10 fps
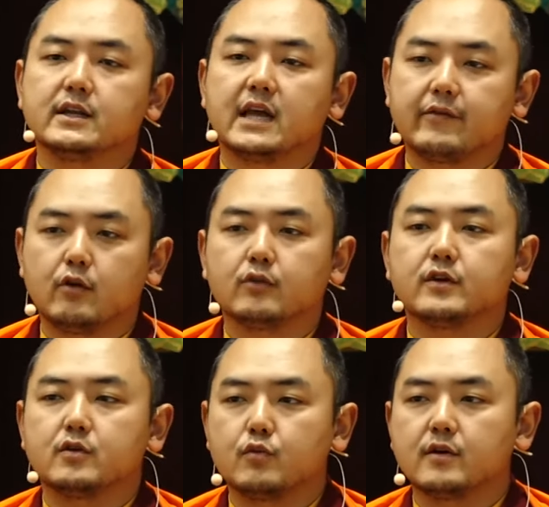life also
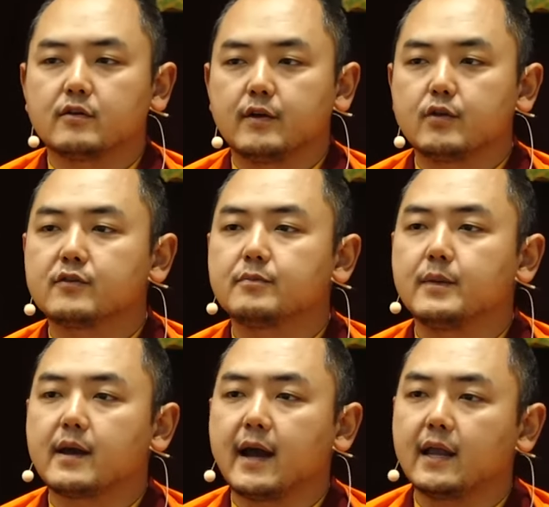it works. When you
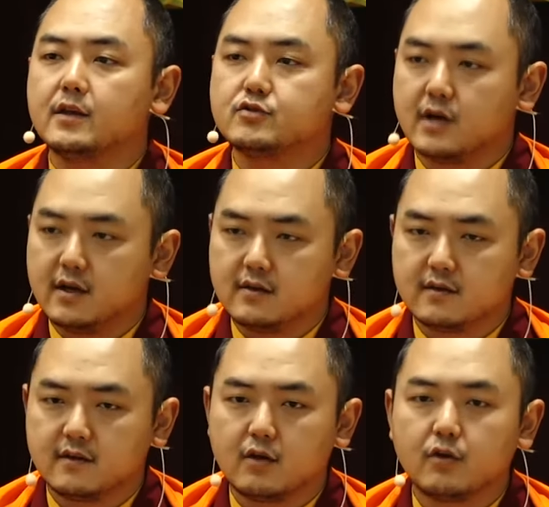speak kindly to others,
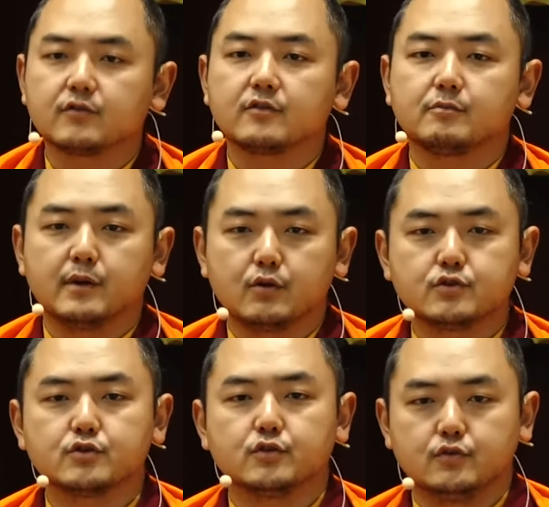they also speak good
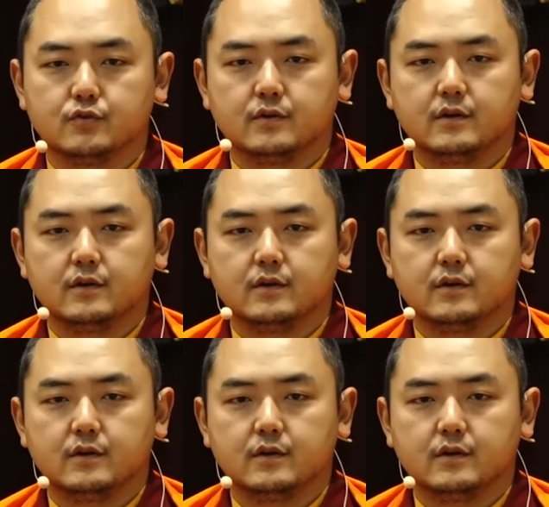to you.